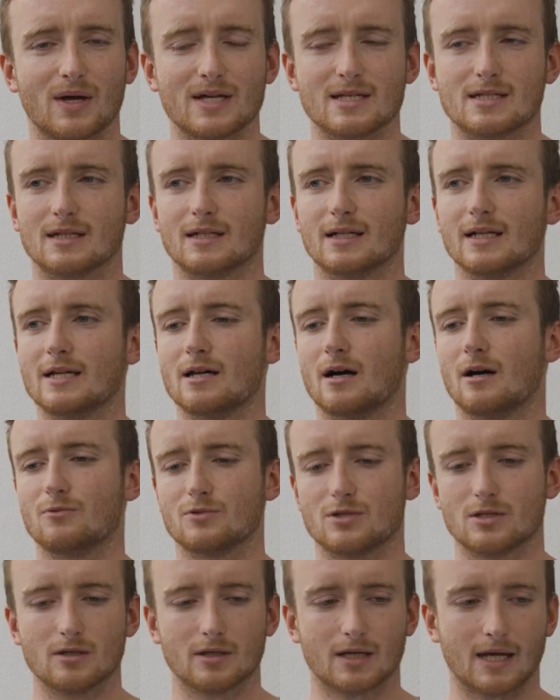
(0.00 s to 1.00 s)
Basically, I
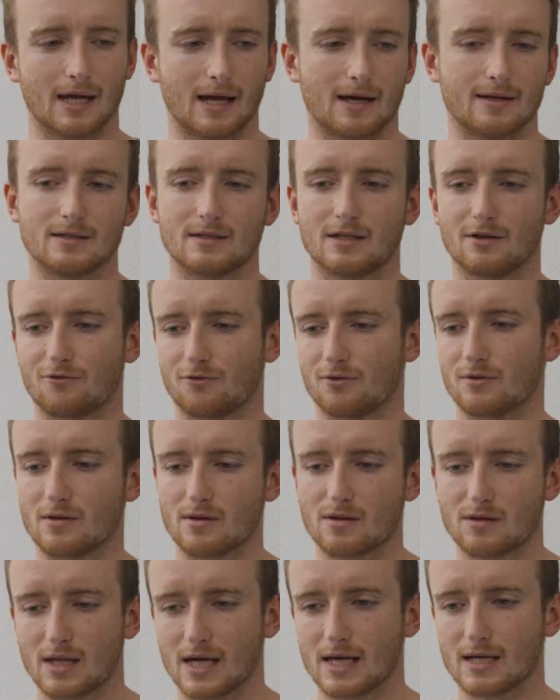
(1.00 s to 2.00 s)
was looking at
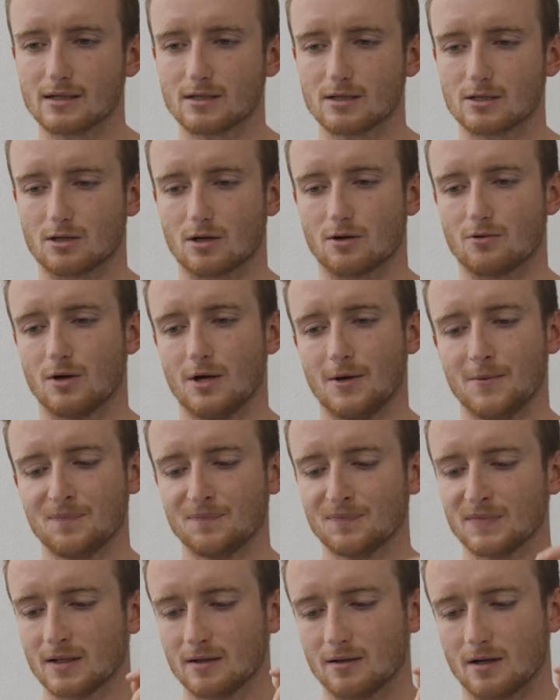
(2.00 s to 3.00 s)
different things. So,
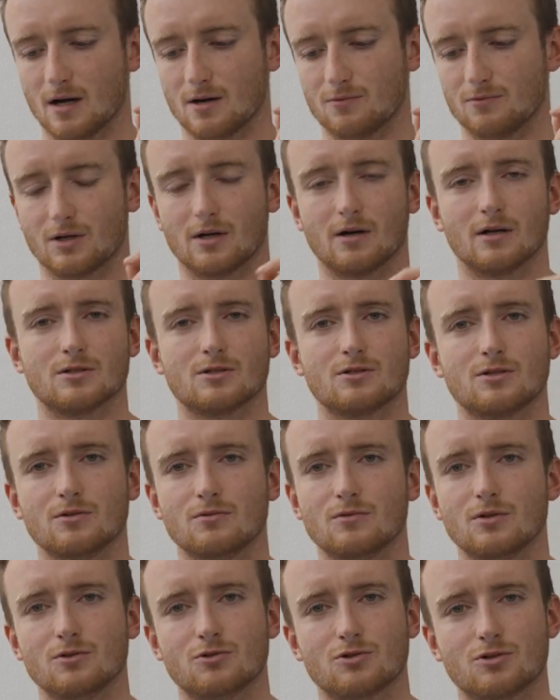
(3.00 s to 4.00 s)
regards to
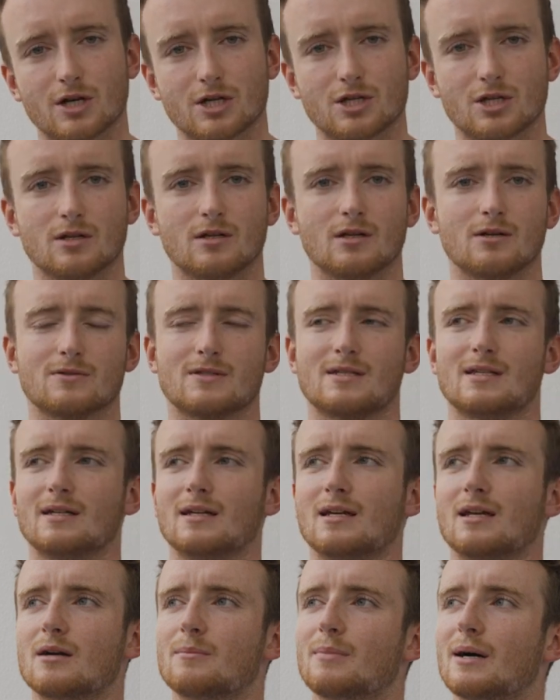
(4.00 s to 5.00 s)
nutrition, I was
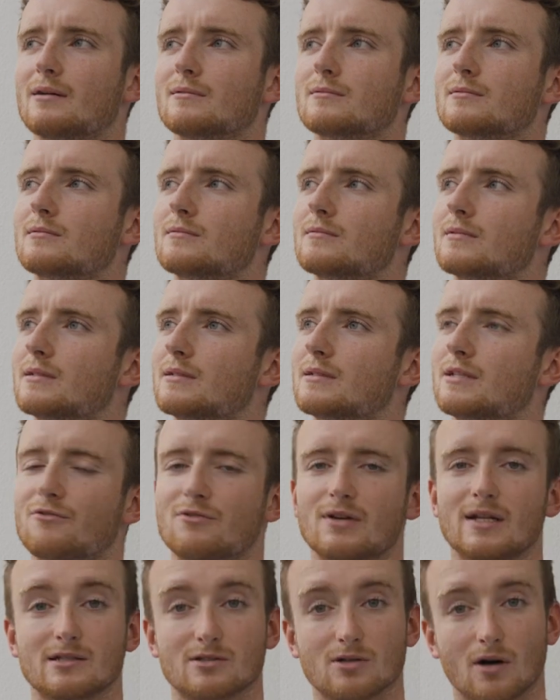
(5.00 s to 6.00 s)
thinking about
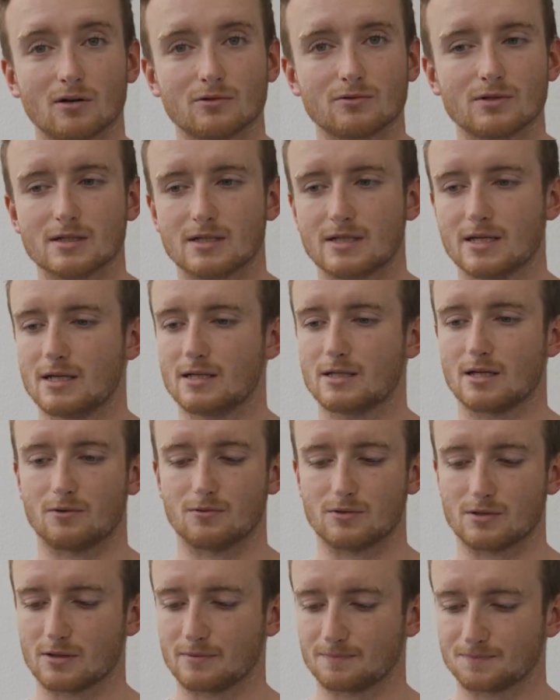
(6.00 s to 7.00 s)
different intolerances. I
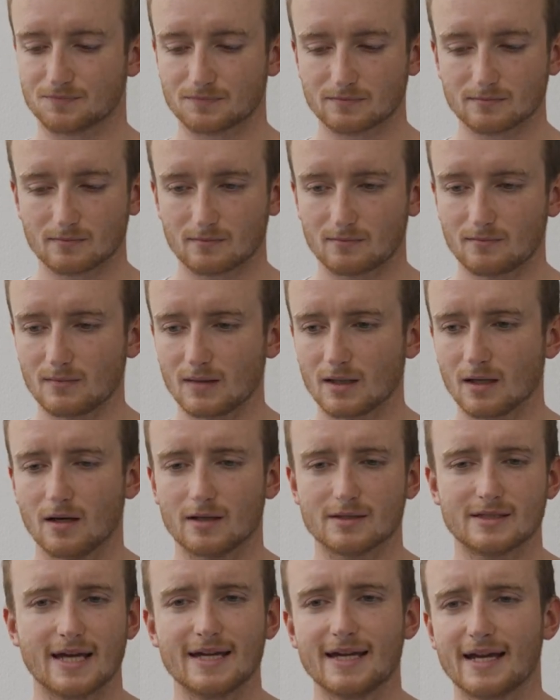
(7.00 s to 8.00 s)
was
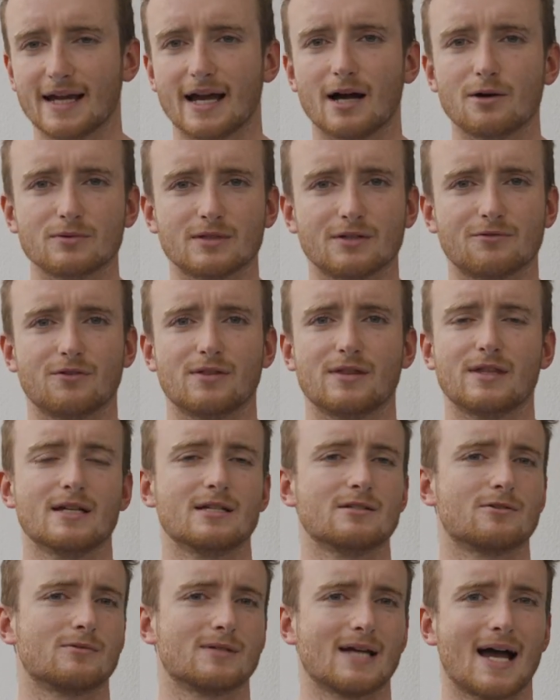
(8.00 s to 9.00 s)
taking out different
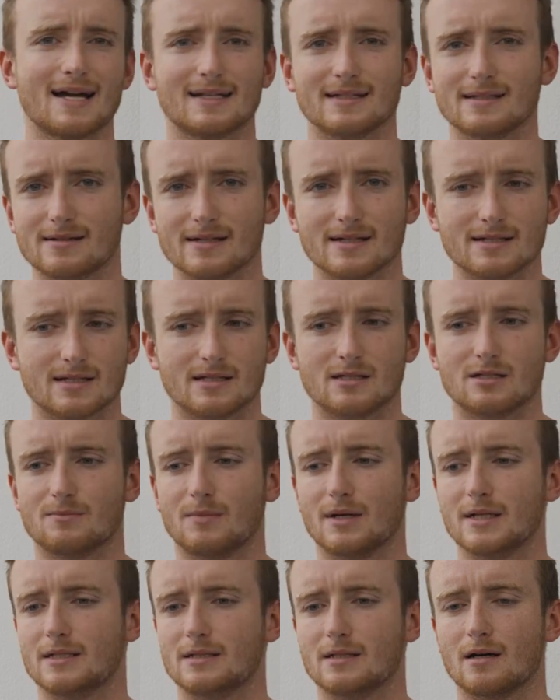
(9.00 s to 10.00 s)
things, I was adding things into
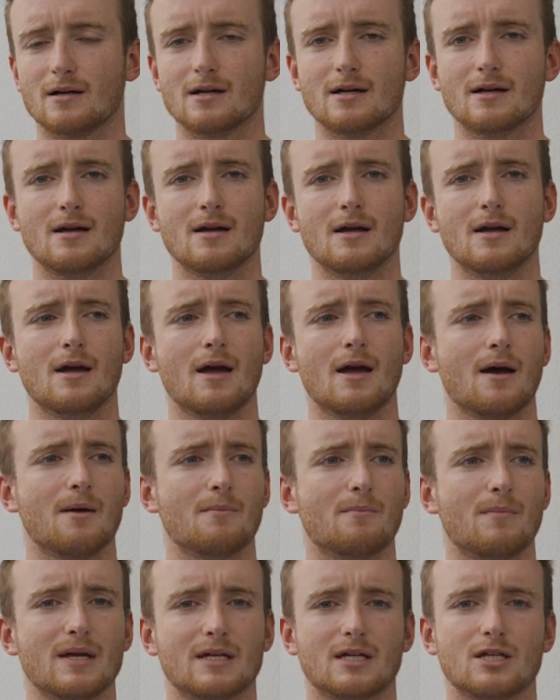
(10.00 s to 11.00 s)
my diet,
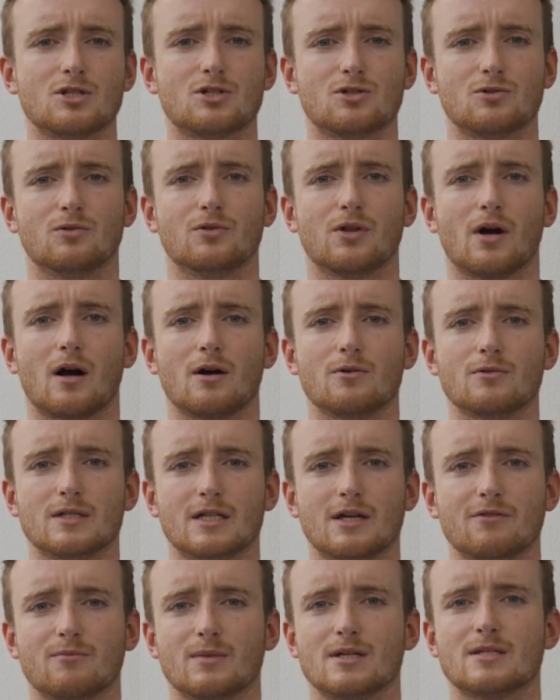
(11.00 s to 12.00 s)
making sure that I was
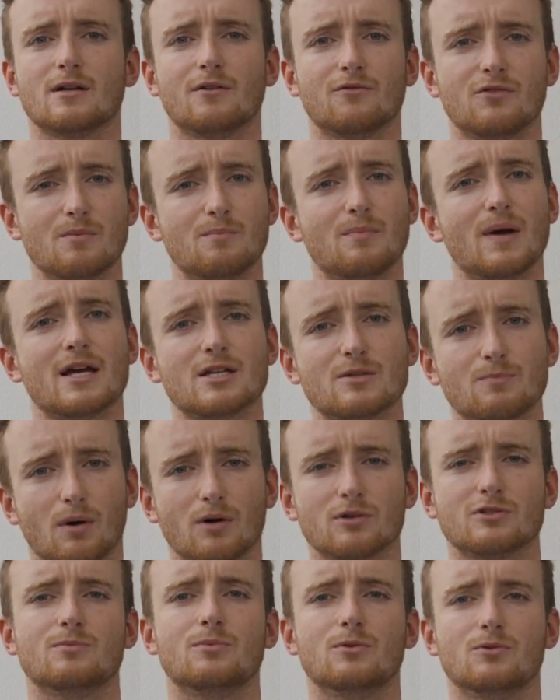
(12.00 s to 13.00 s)
giving myself the best
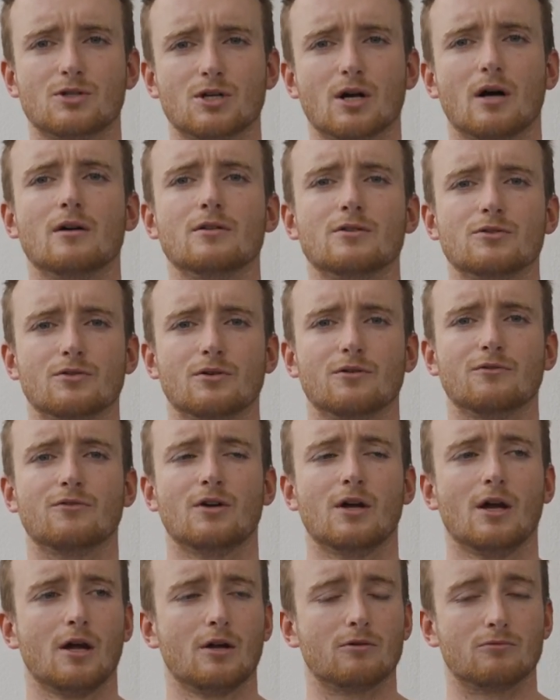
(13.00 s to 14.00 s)
possible chance of
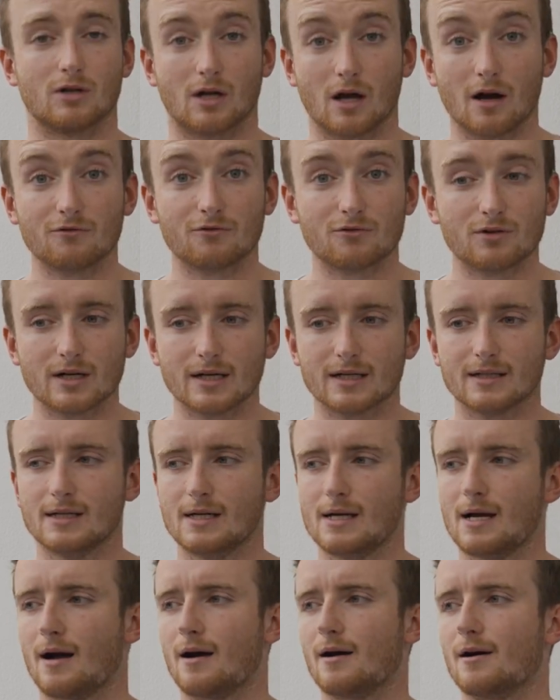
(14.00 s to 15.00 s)
recovering.
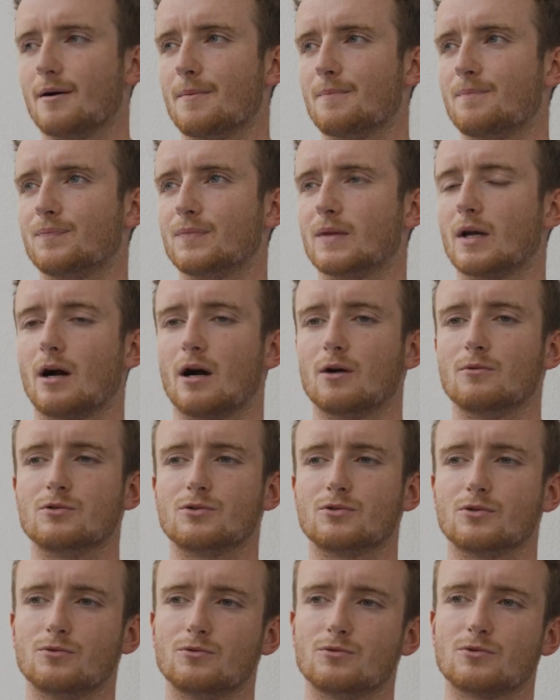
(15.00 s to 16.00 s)
I
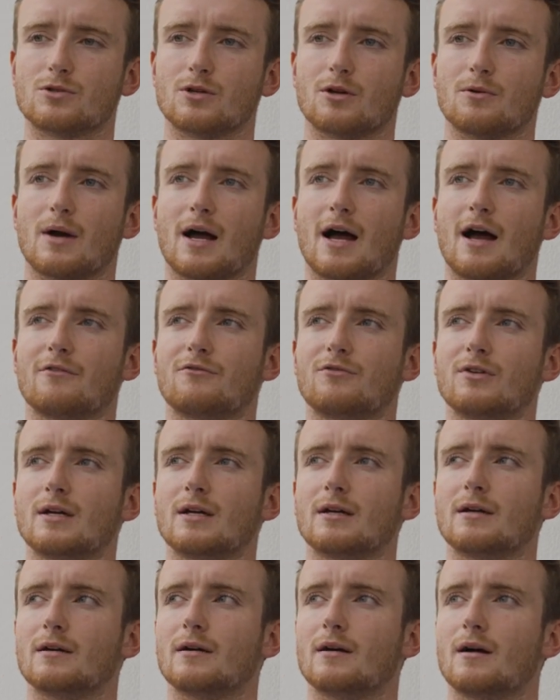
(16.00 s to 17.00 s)
was also
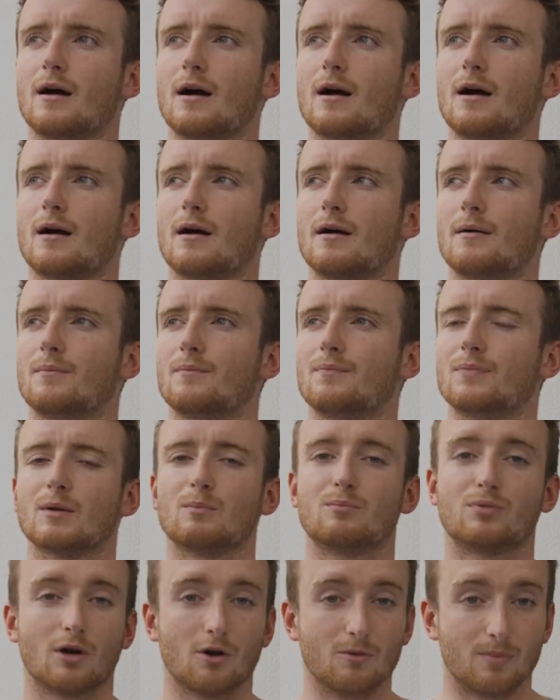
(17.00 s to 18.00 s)
having
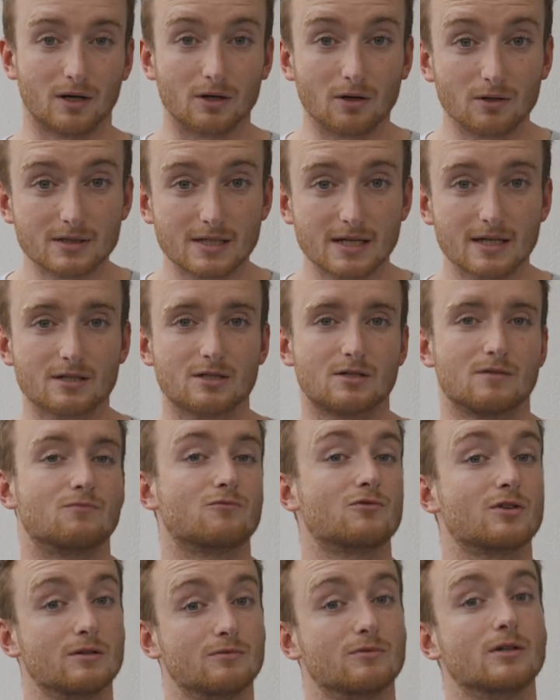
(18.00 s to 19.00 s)
probiotics,
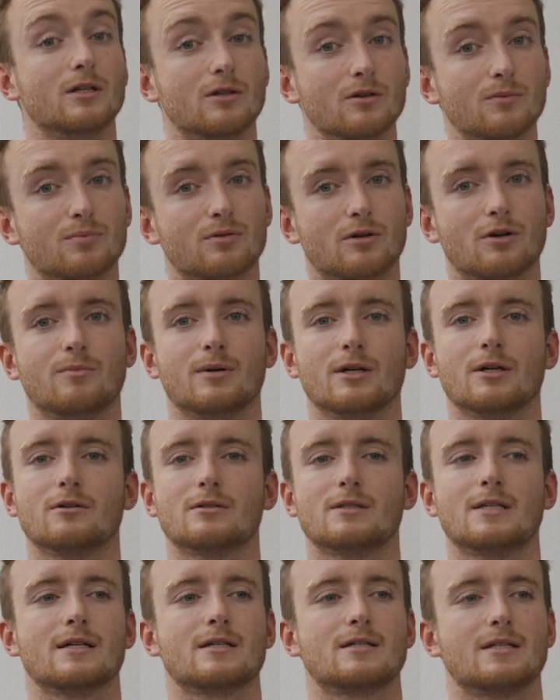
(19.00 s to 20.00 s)
some really, really good
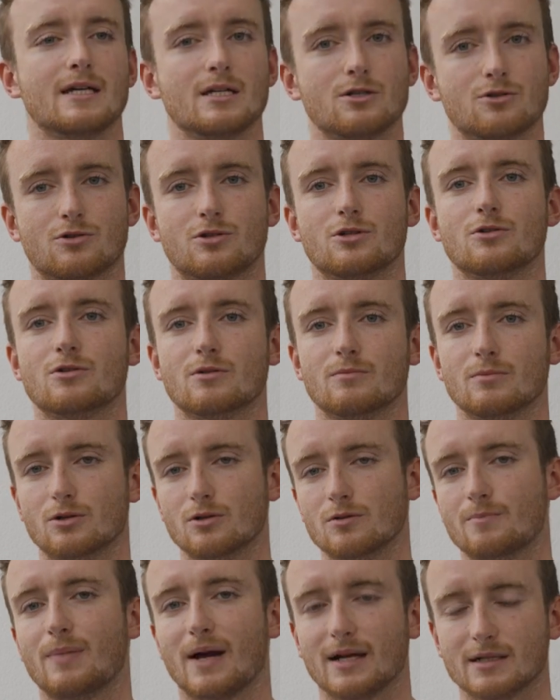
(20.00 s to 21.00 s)
probiotics to introduce some
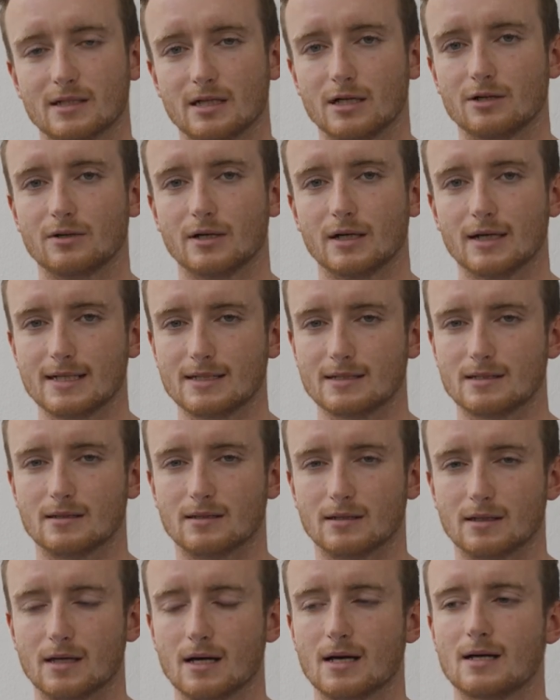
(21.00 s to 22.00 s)
good bacteria into
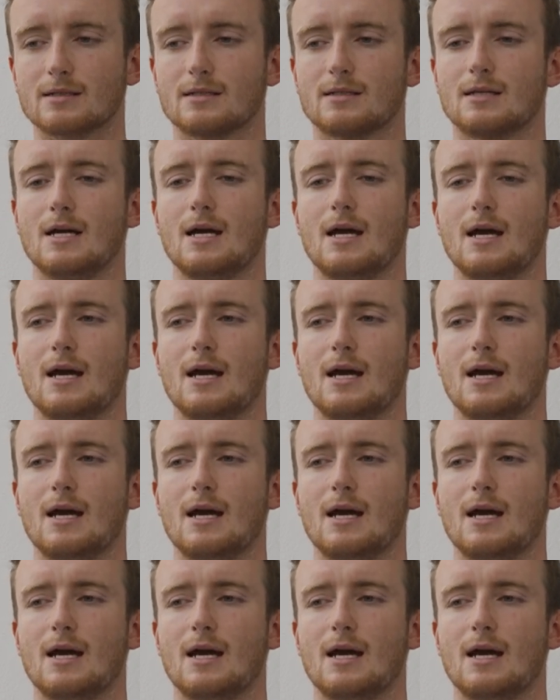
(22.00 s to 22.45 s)
the gut.